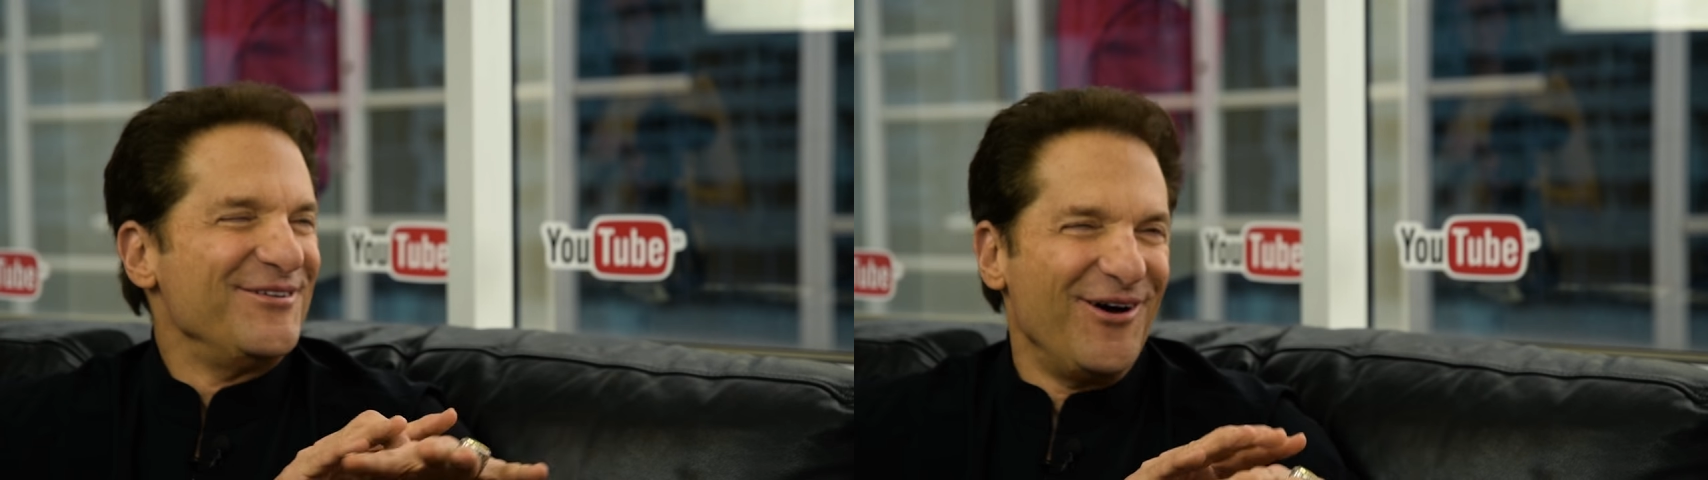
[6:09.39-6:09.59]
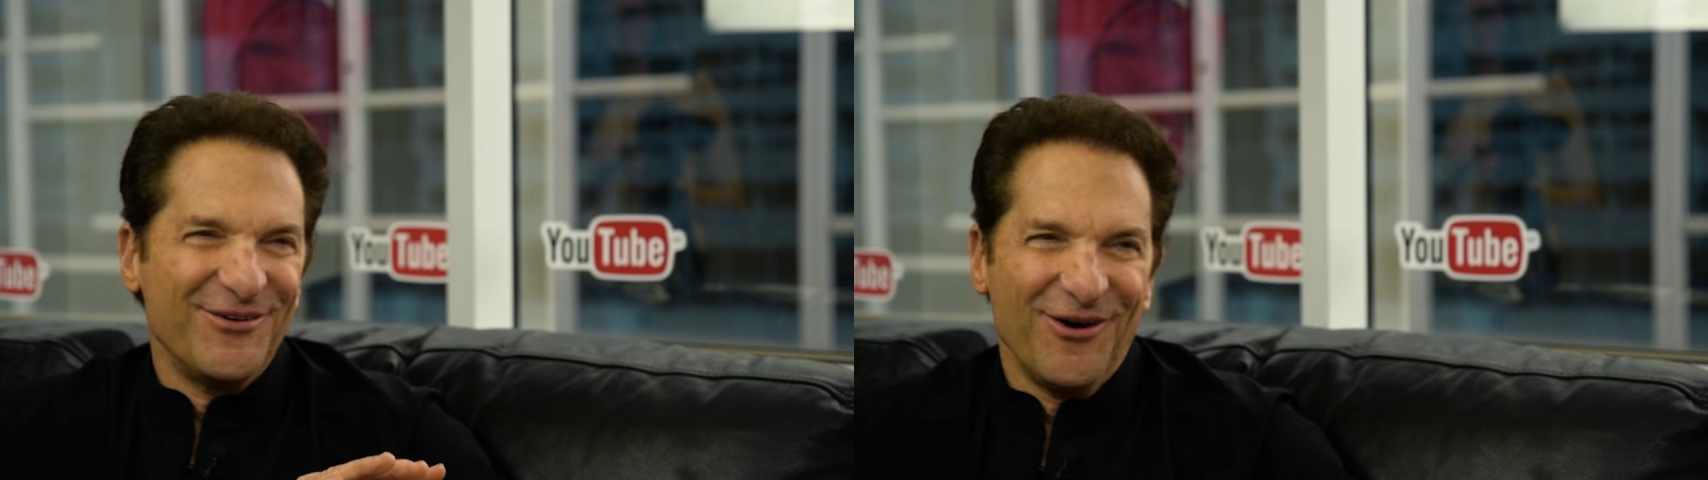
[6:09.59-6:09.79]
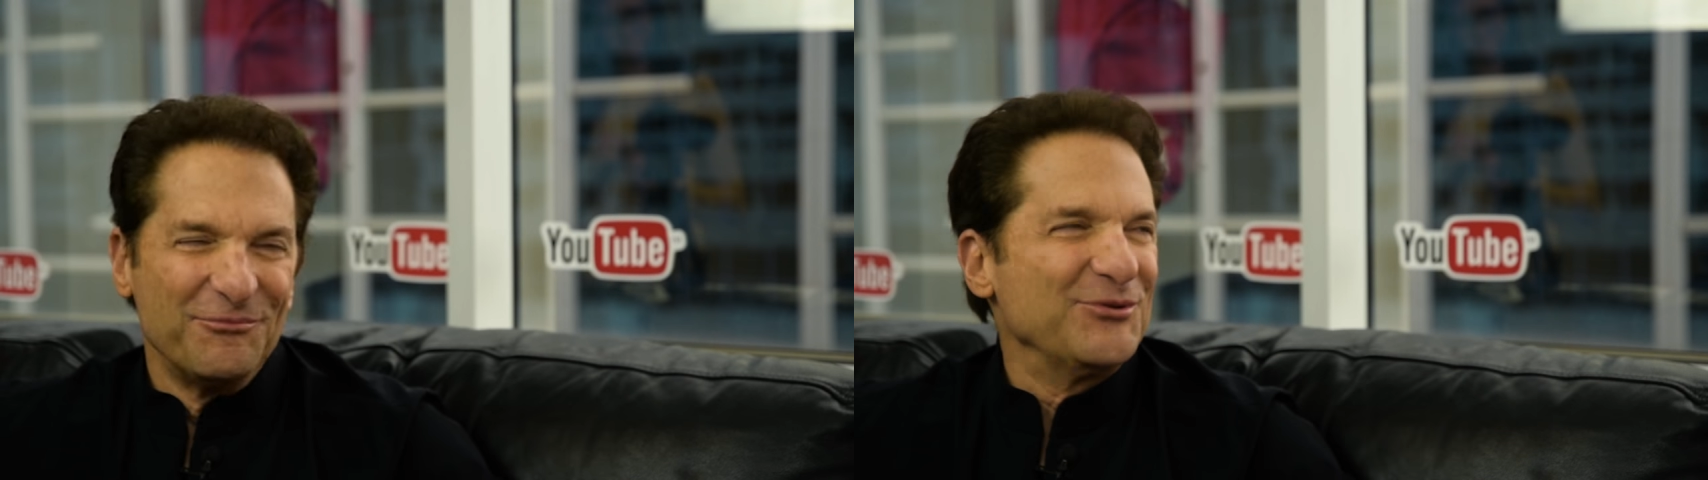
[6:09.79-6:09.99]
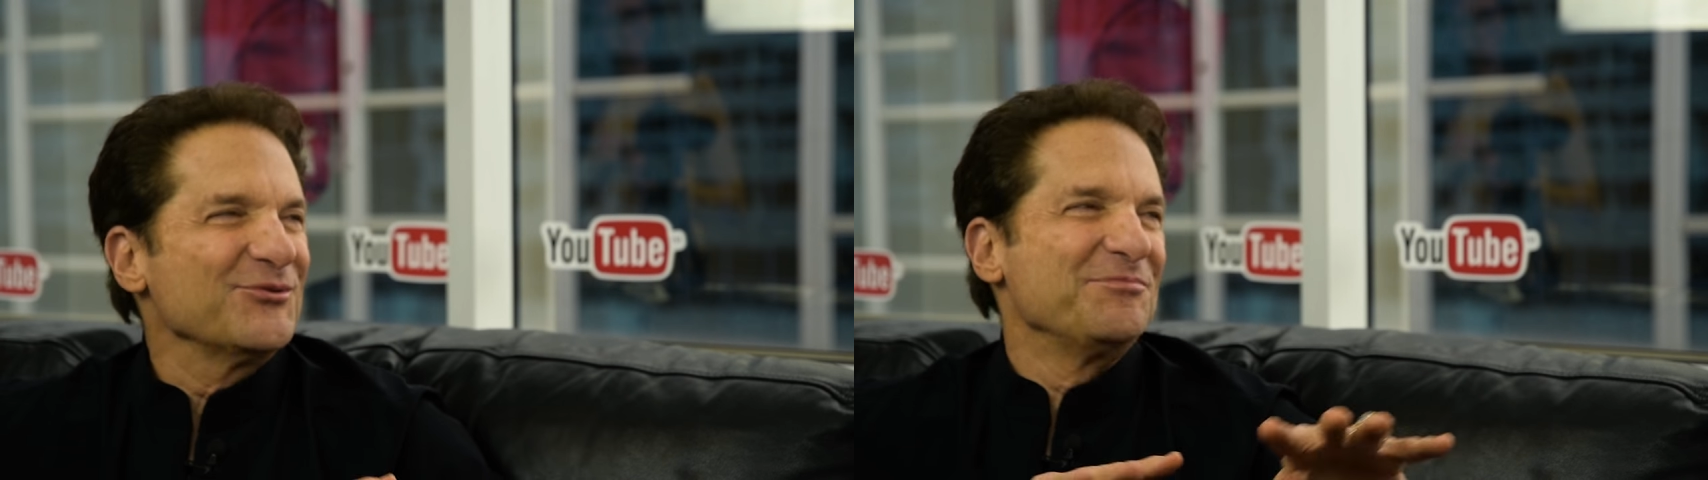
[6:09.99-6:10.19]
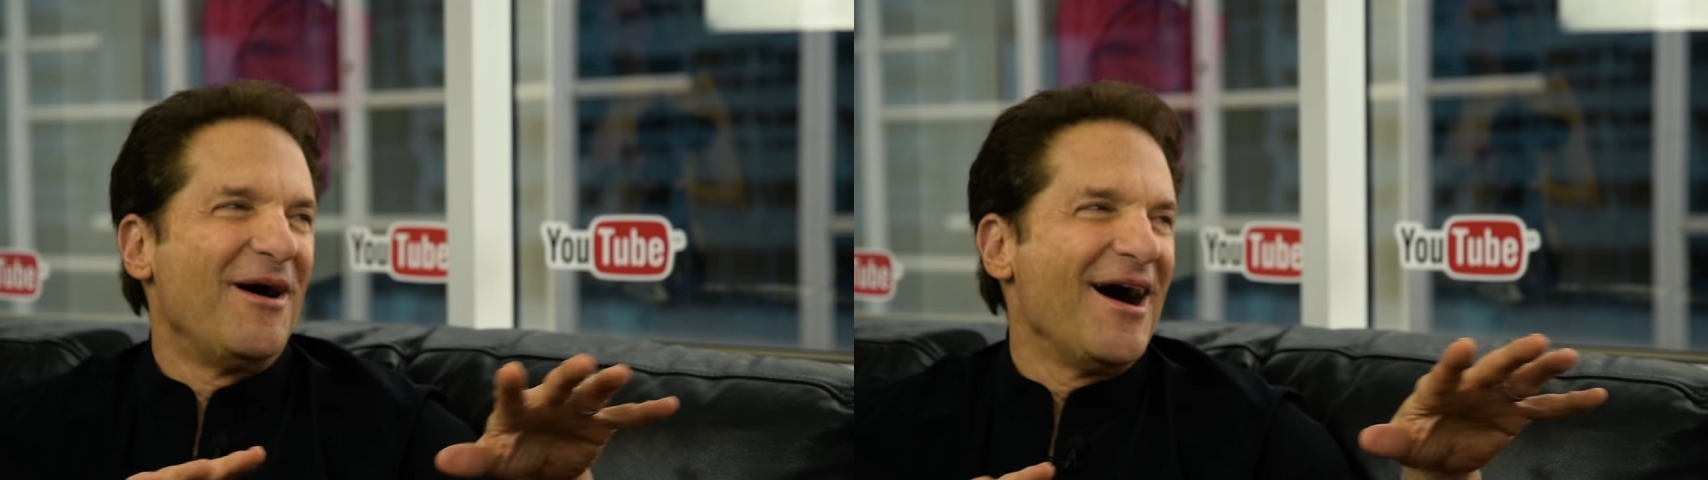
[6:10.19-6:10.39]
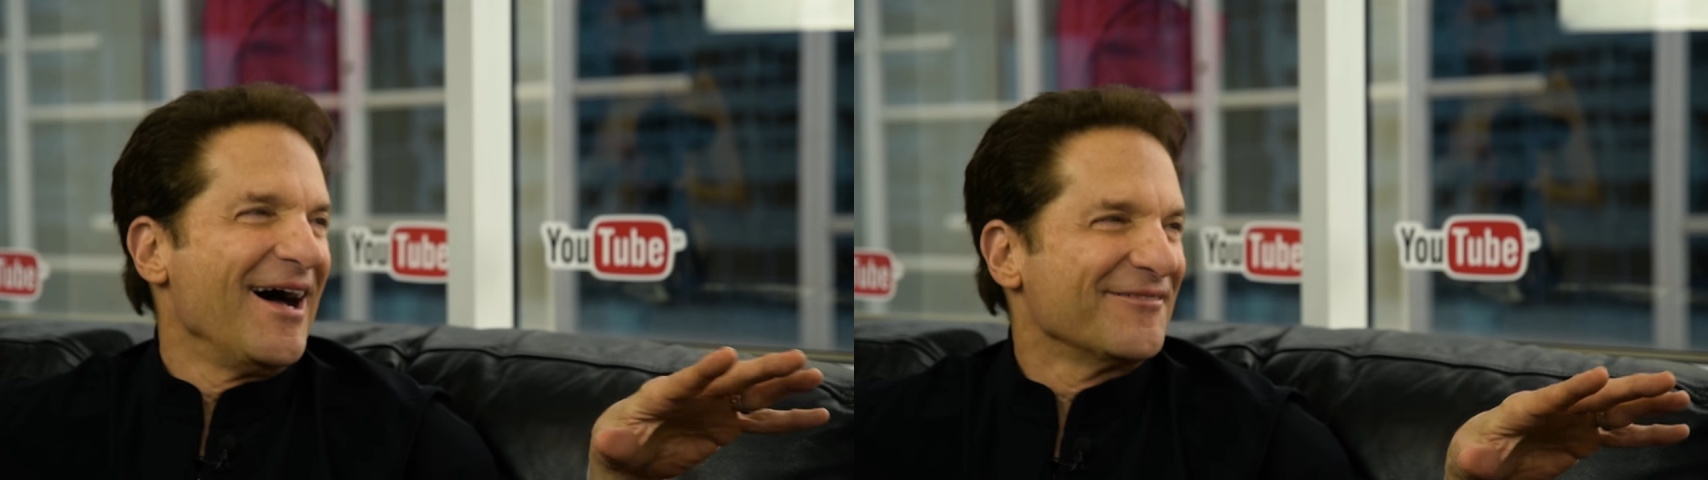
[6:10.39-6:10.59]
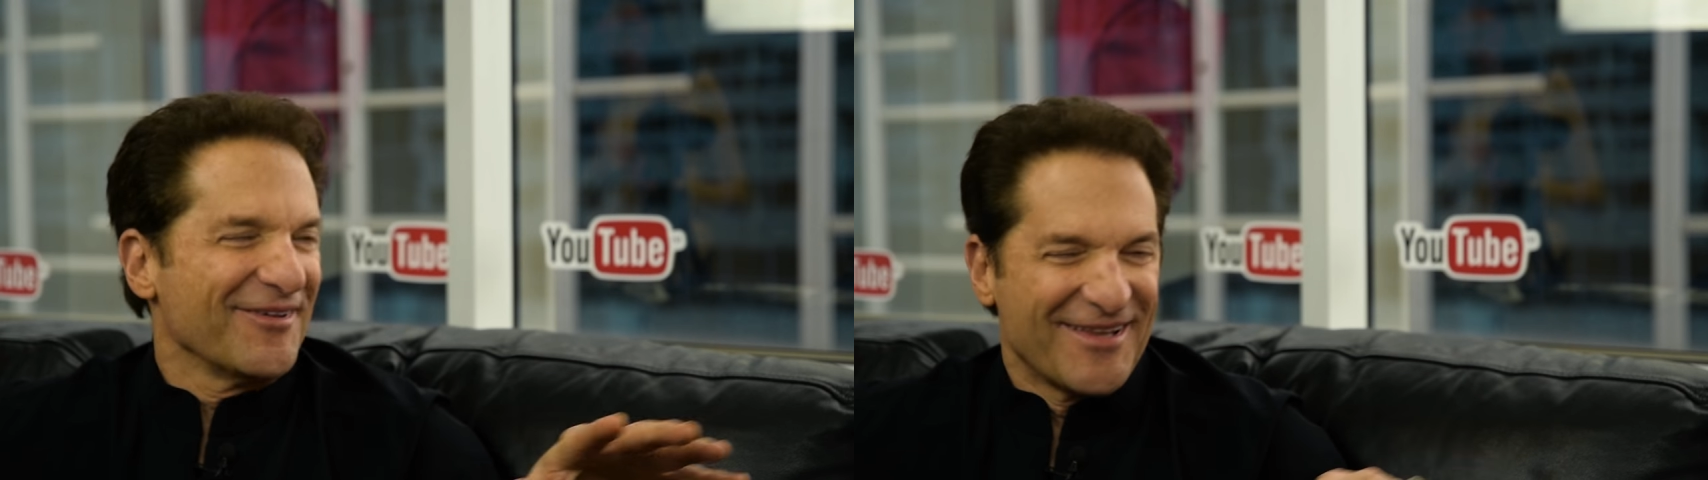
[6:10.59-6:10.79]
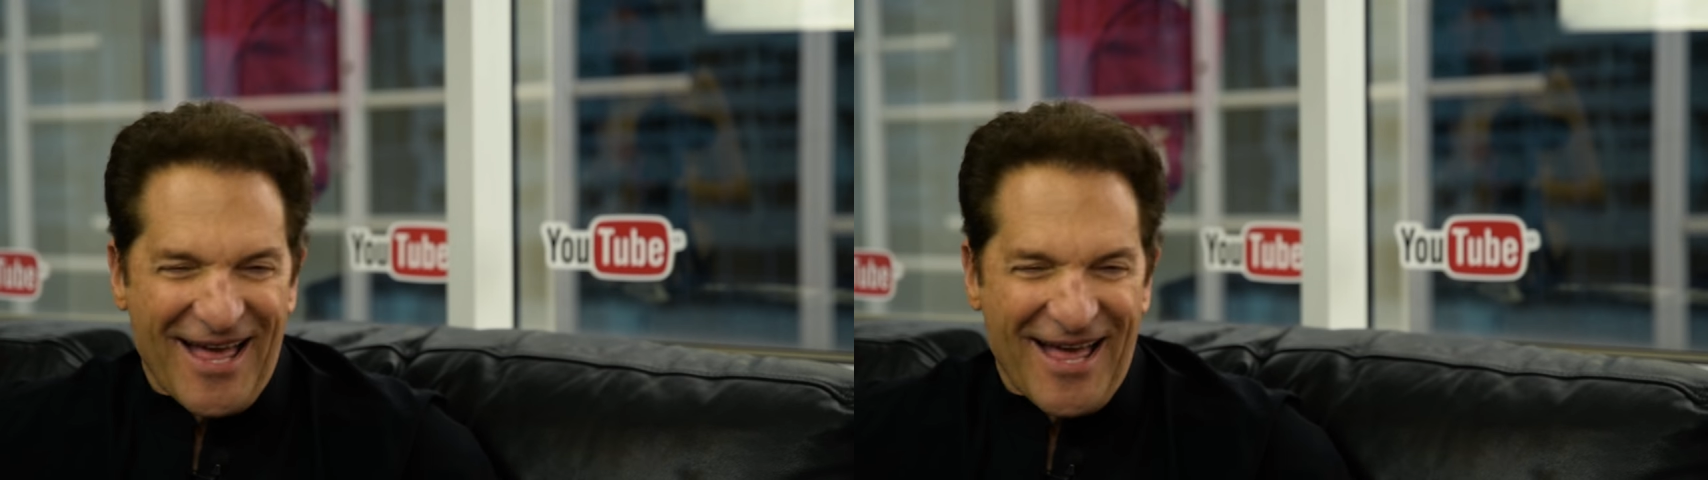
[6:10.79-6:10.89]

no, no, I'm too smart for